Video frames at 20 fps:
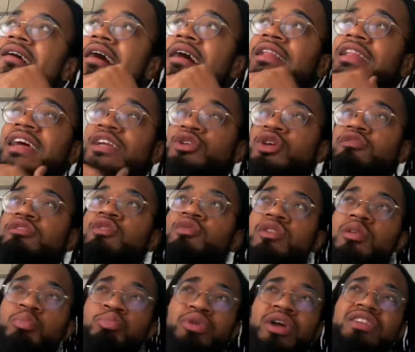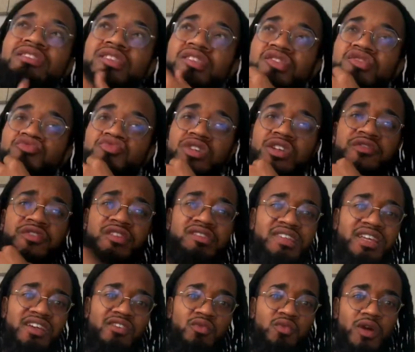Like, do I really want to break this streak for the
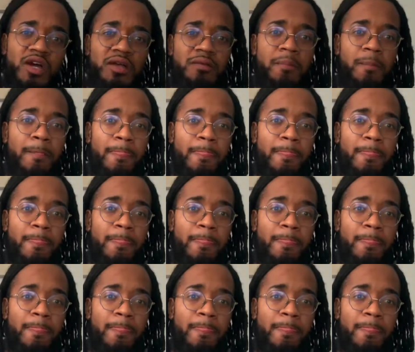sake of what?